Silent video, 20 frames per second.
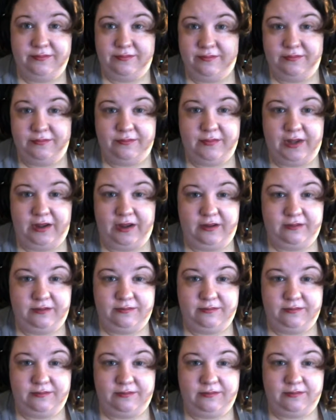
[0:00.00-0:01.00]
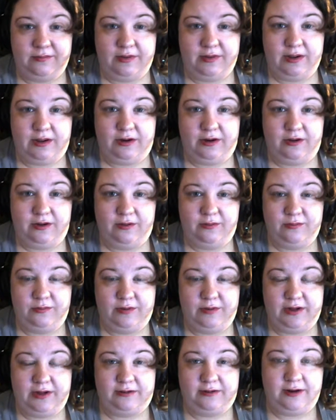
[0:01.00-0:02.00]
Yeah, I know.
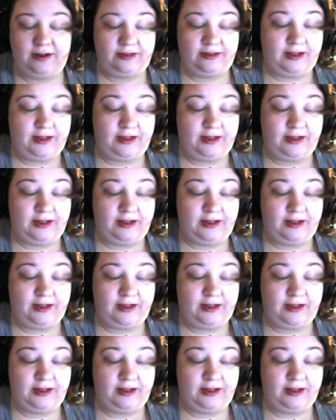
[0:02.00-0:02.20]
It's not